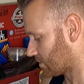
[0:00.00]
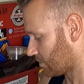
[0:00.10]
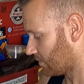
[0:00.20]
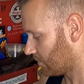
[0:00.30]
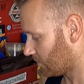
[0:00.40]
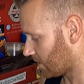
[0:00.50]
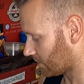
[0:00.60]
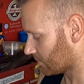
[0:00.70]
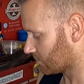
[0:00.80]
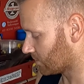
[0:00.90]
So if you are
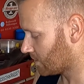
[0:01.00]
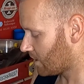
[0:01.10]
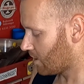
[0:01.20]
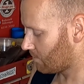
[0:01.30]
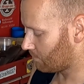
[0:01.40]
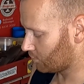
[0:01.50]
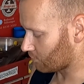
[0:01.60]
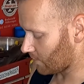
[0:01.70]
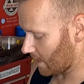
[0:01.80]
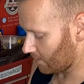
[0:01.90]
going to do it, put
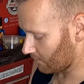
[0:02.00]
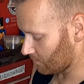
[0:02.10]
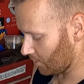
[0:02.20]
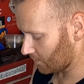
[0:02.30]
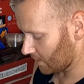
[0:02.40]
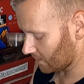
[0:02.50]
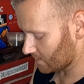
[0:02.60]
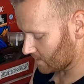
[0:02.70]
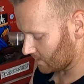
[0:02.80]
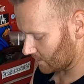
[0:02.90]
a rag over both
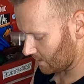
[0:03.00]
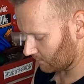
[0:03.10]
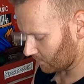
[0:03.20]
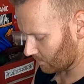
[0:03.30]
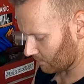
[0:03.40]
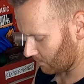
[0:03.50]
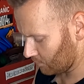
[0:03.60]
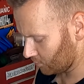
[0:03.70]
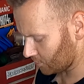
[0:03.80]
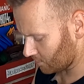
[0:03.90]
ends, give a little bit of a
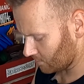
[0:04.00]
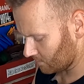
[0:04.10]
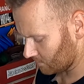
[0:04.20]
push.